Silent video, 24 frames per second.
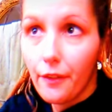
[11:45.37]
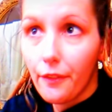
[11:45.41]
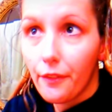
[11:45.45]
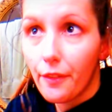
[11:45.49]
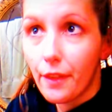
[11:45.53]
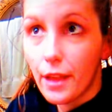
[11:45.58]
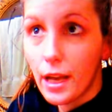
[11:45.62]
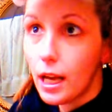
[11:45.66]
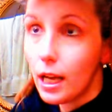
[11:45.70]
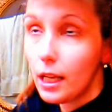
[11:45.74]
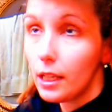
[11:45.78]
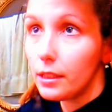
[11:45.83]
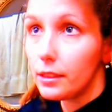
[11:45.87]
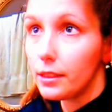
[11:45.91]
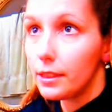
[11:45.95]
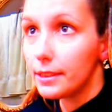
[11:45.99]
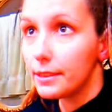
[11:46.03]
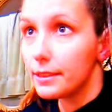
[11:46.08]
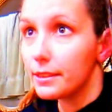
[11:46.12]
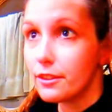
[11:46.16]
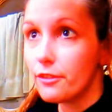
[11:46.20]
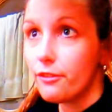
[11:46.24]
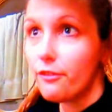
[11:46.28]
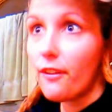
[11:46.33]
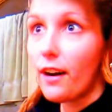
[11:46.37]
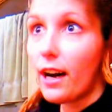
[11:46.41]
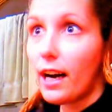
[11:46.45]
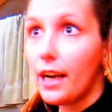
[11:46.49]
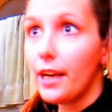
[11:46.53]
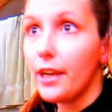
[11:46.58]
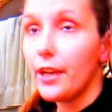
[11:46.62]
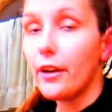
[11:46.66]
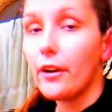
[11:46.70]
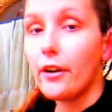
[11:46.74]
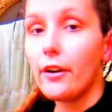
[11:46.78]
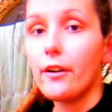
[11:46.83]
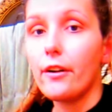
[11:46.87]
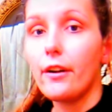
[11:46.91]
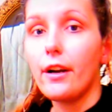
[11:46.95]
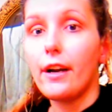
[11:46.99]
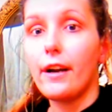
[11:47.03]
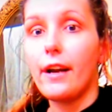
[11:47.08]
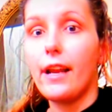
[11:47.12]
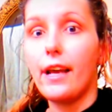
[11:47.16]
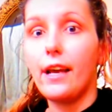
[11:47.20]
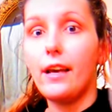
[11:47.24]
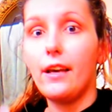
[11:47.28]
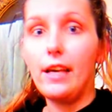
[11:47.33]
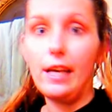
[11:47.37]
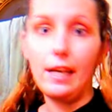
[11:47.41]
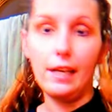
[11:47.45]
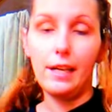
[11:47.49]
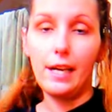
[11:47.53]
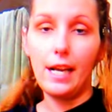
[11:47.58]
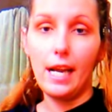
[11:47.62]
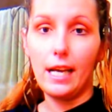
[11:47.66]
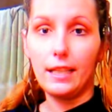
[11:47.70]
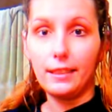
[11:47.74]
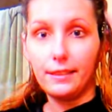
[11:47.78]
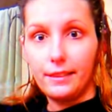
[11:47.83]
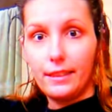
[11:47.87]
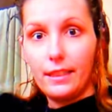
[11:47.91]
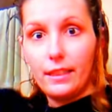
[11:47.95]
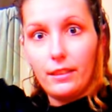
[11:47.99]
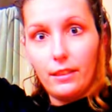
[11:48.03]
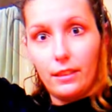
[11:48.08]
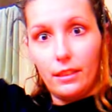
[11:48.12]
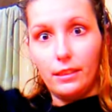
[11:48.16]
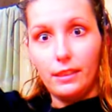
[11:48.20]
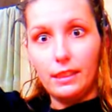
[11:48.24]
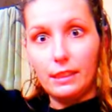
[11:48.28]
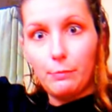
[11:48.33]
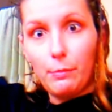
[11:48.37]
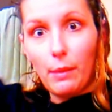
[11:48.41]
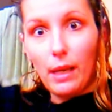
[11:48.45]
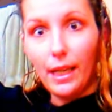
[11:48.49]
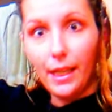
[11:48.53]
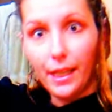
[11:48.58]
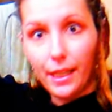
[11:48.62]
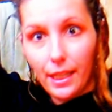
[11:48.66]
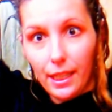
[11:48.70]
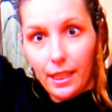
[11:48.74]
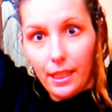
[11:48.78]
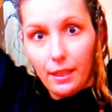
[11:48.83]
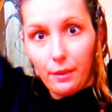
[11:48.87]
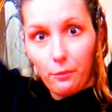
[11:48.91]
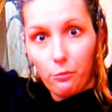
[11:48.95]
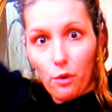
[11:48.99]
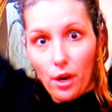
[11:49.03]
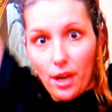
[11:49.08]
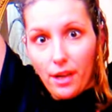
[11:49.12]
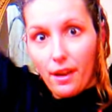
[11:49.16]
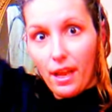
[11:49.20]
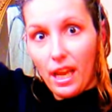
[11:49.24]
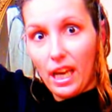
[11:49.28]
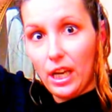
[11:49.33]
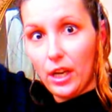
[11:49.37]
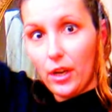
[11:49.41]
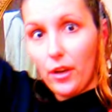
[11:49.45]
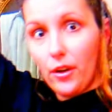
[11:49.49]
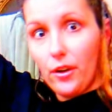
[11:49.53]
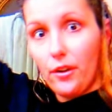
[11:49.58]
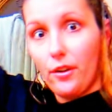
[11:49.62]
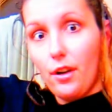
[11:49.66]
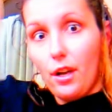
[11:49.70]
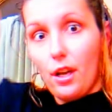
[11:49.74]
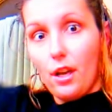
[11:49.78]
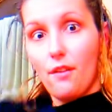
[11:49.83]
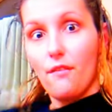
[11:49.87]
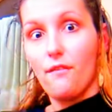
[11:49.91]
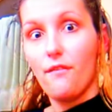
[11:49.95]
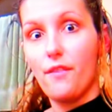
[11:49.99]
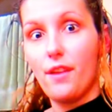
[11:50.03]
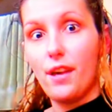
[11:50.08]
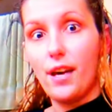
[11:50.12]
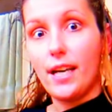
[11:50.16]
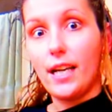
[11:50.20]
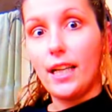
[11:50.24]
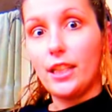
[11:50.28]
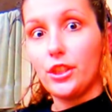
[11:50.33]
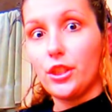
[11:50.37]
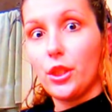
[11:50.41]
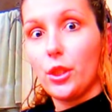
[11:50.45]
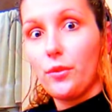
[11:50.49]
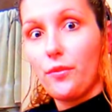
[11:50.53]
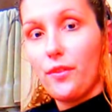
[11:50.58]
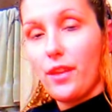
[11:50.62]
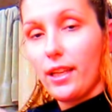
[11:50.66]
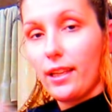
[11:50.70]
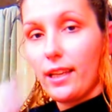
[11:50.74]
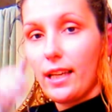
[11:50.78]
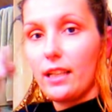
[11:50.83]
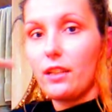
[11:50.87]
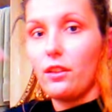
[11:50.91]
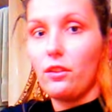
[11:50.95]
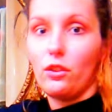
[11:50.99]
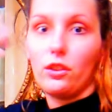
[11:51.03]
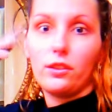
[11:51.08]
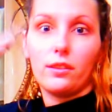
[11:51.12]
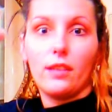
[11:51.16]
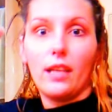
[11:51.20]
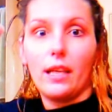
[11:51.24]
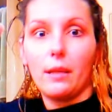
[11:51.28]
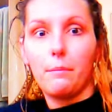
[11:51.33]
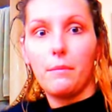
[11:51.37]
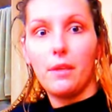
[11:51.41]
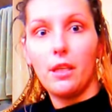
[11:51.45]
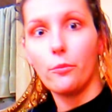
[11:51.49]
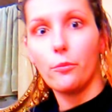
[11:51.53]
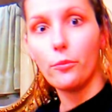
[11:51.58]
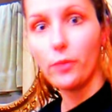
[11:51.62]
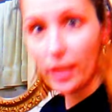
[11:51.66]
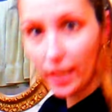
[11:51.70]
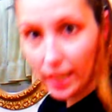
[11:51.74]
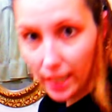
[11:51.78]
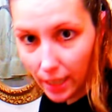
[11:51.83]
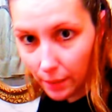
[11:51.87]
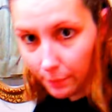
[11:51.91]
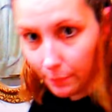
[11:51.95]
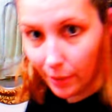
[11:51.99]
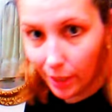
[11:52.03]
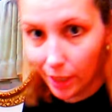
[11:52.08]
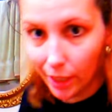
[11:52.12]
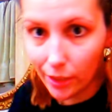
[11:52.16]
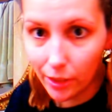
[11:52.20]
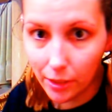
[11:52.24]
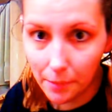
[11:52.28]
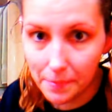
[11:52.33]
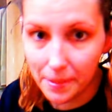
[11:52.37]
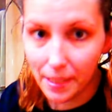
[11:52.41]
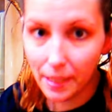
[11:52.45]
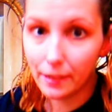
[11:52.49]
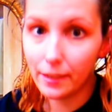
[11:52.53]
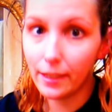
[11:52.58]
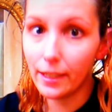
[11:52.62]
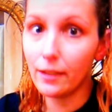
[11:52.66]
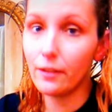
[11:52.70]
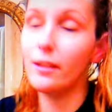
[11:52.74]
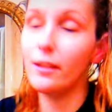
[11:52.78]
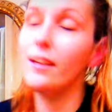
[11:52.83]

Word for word: that is the fire and, and has the spiky red hair that I showed that kind of looks like me when I had my hair upside down.